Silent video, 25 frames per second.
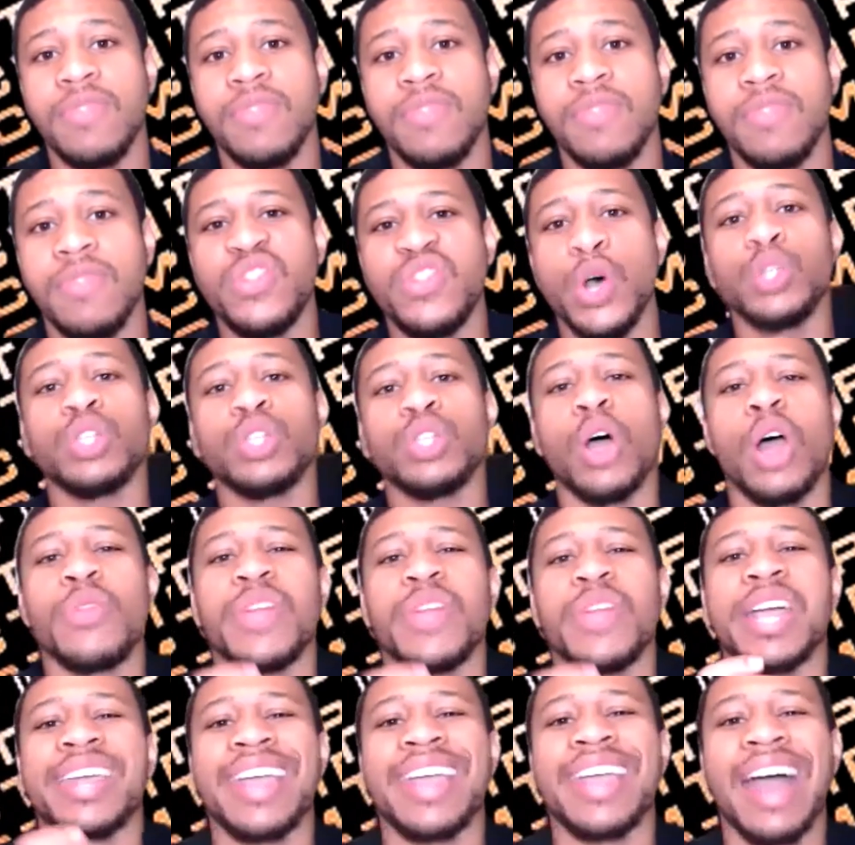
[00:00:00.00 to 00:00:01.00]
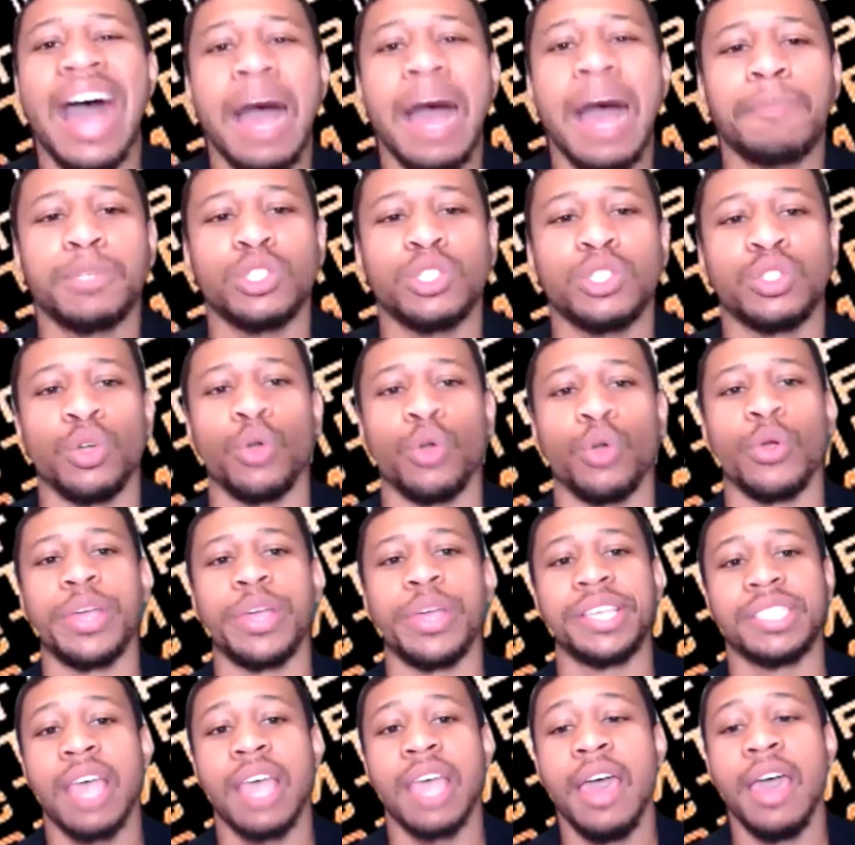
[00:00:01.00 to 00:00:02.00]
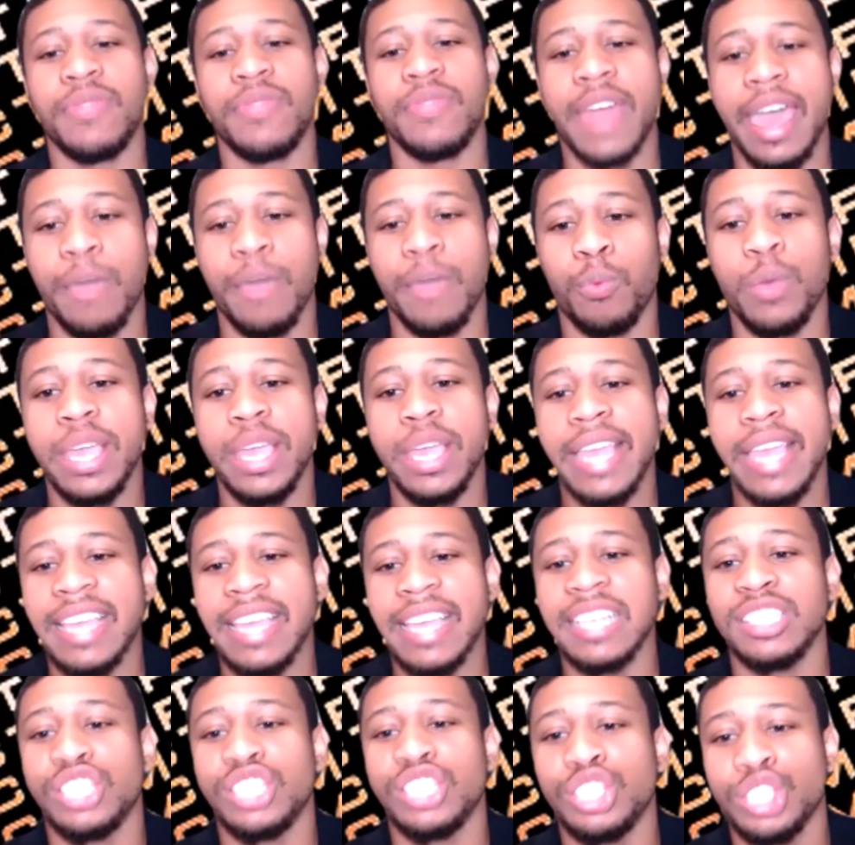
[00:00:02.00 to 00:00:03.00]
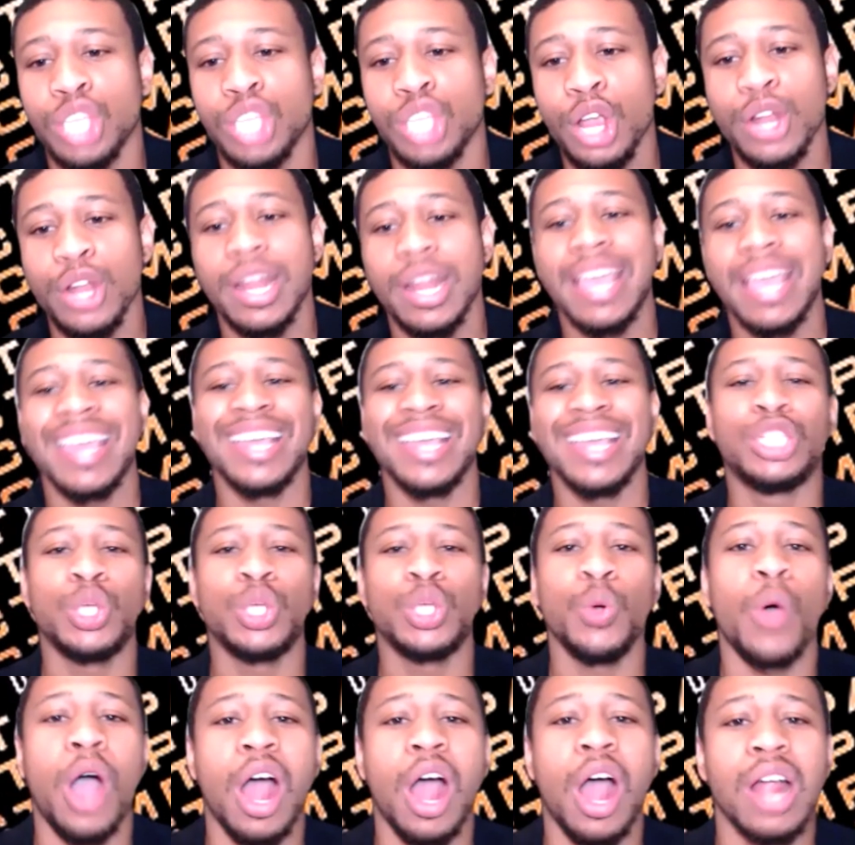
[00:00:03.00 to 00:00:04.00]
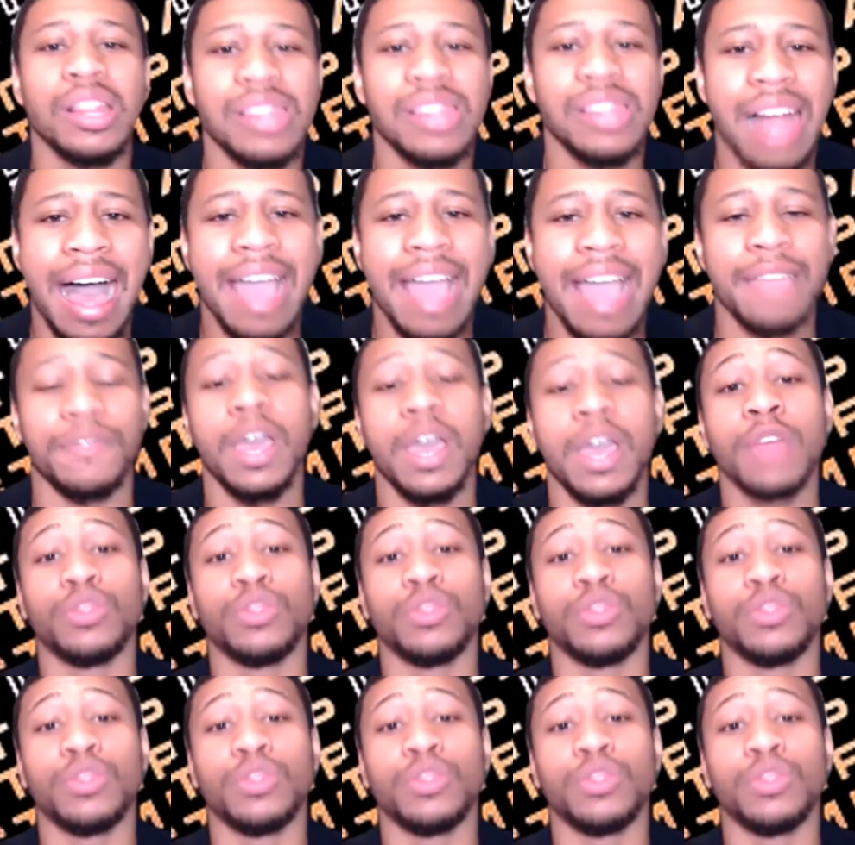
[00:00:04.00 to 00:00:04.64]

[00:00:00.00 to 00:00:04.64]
Those are the cop stories that we insert into our life.